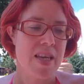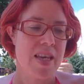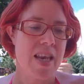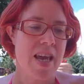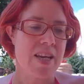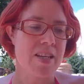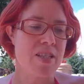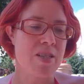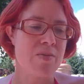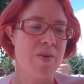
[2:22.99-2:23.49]

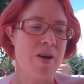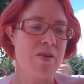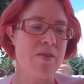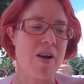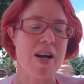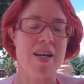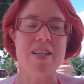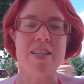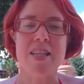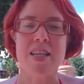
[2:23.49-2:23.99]
Next to my
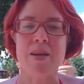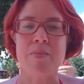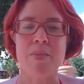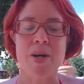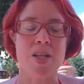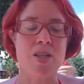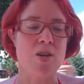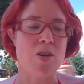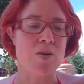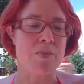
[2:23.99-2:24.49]
writing and
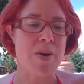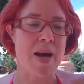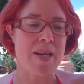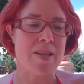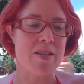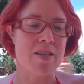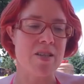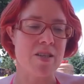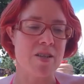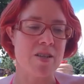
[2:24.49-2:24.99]
my dog
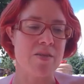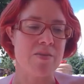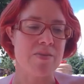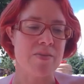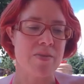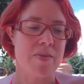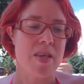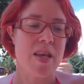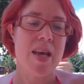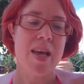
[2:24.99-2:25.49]

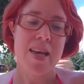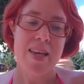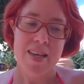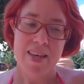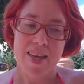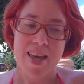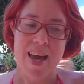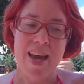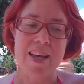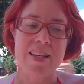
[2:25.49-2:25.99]

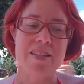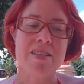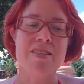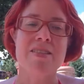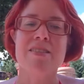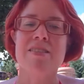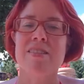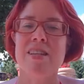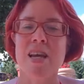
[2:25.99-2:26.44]
Mansell, yes,